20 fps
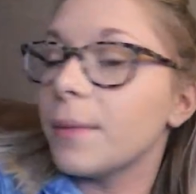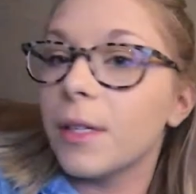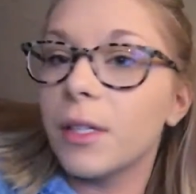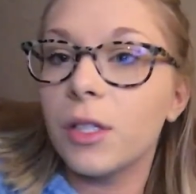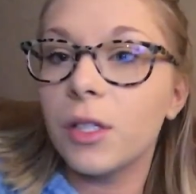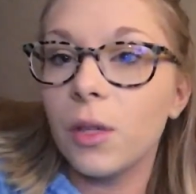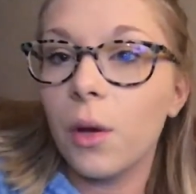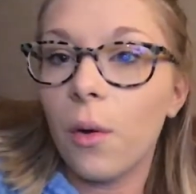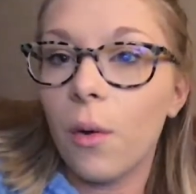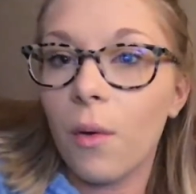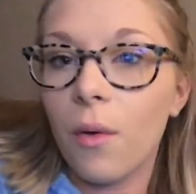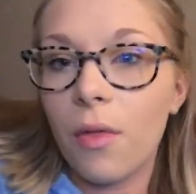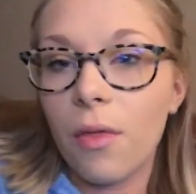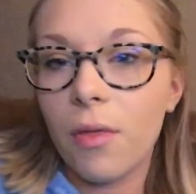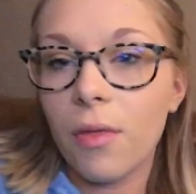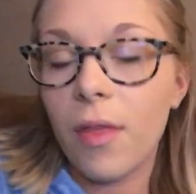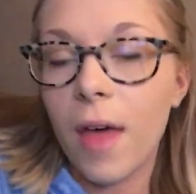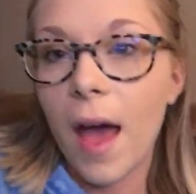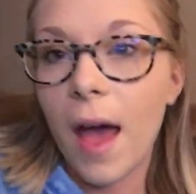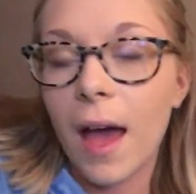so
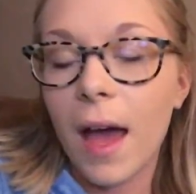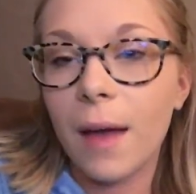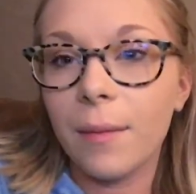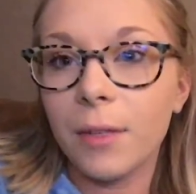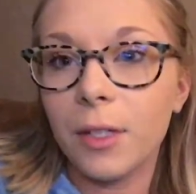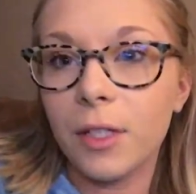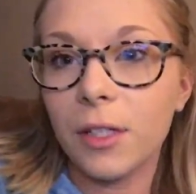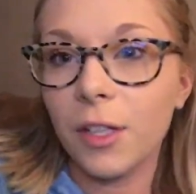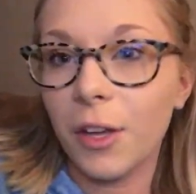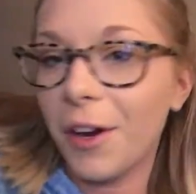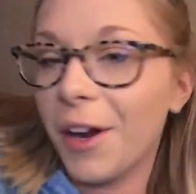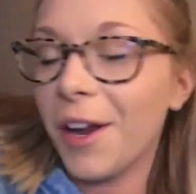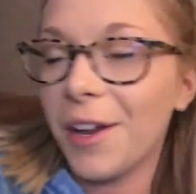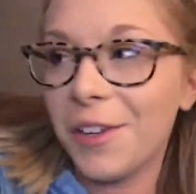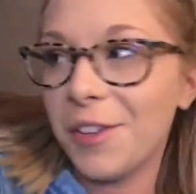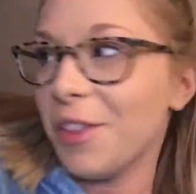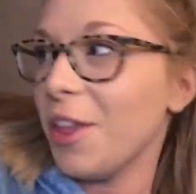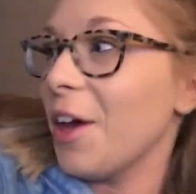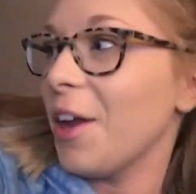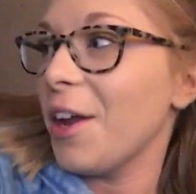that, I'm just sorry, I
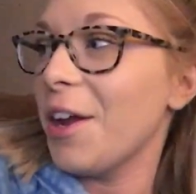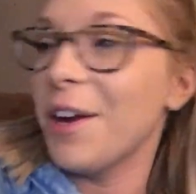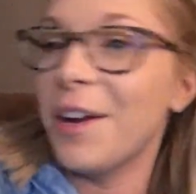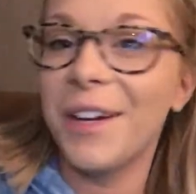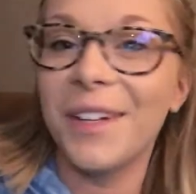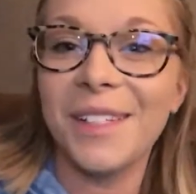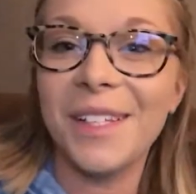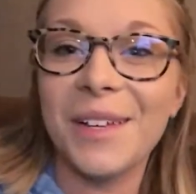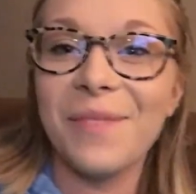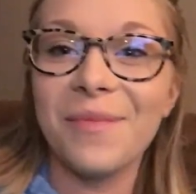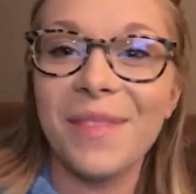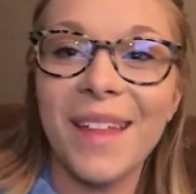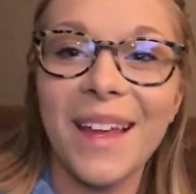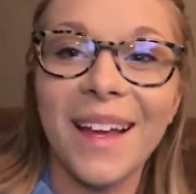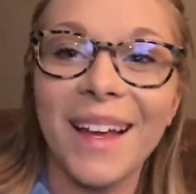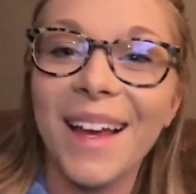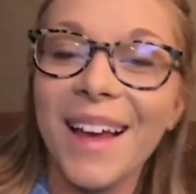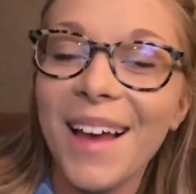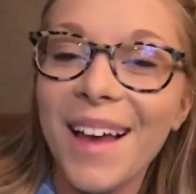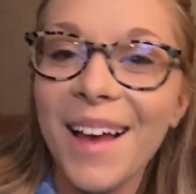just thought I heard
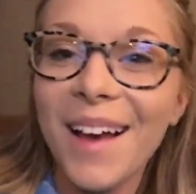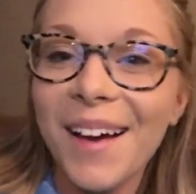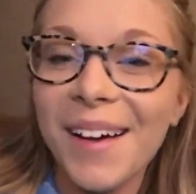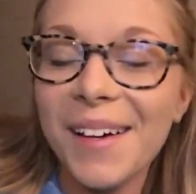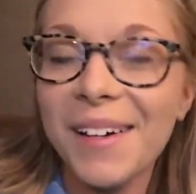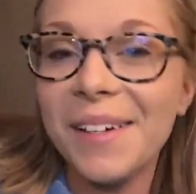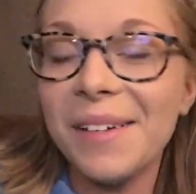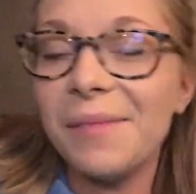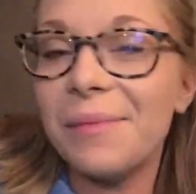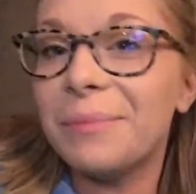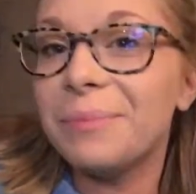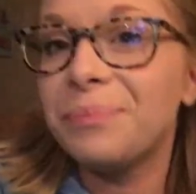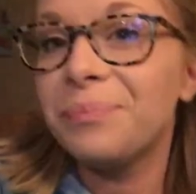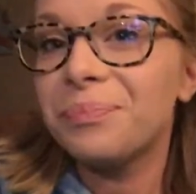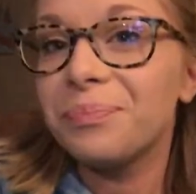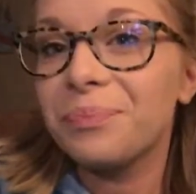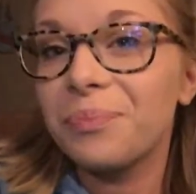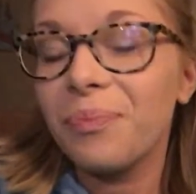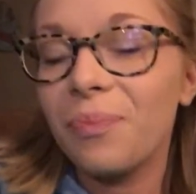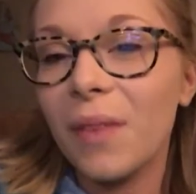something.
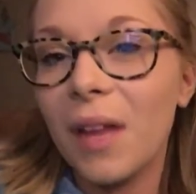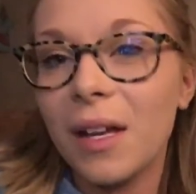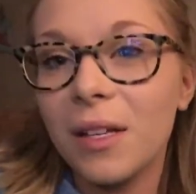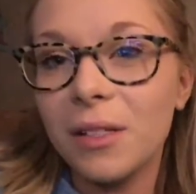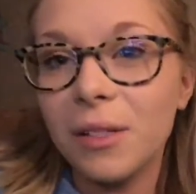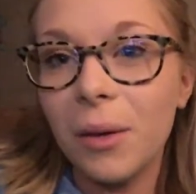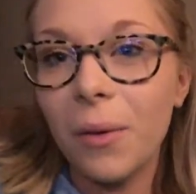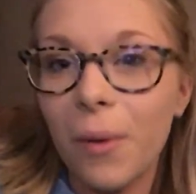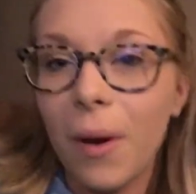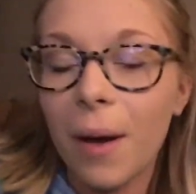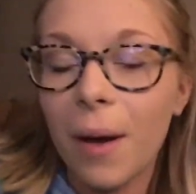So